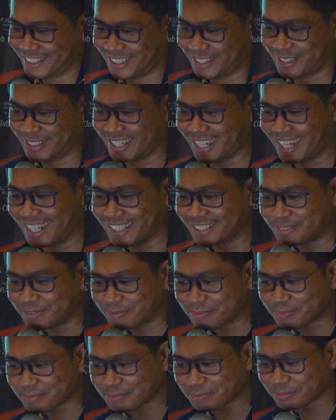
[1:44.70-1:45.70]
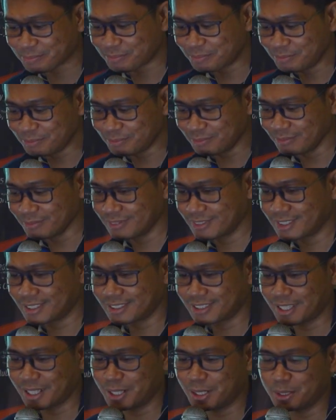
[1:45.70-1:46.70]
Okay.
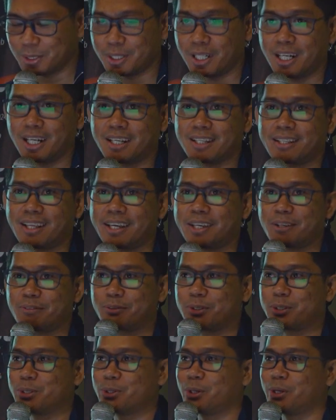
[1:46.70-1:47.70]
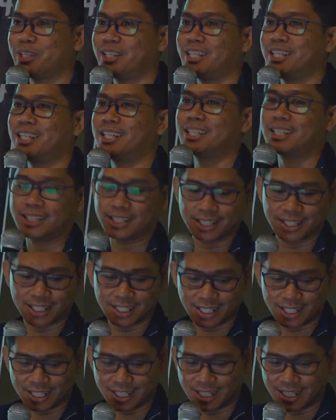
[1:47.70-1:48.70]
So thank you for joining
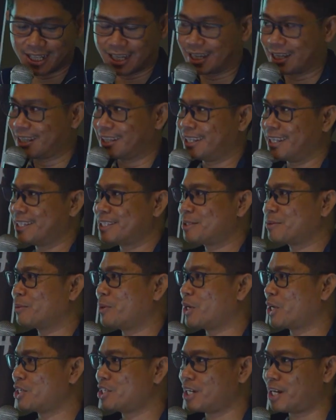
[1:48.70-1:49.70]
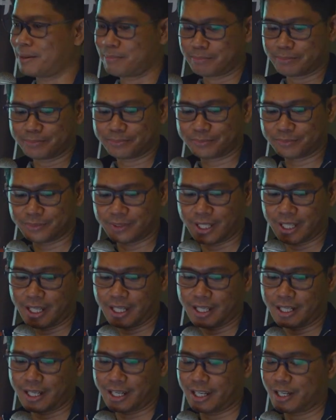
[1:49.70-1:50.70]
this workshop,
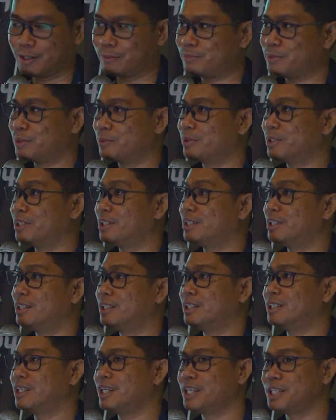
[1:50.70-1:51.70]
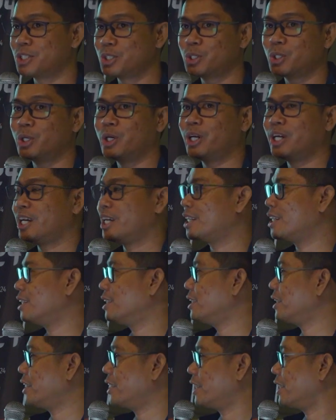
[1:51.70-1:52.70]
and I hope you will enjoy
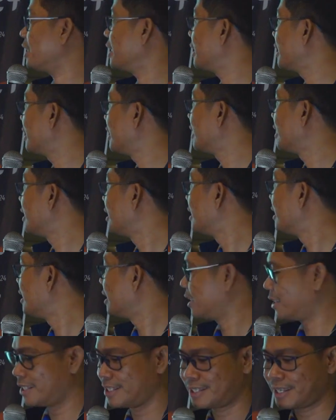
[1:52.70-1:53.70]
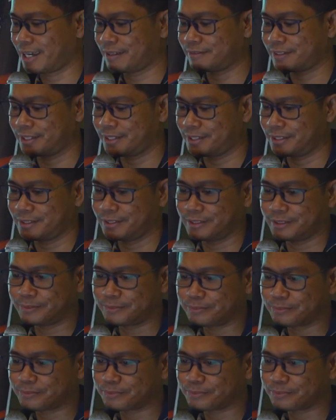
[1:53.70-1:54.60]
and learn this afternoon.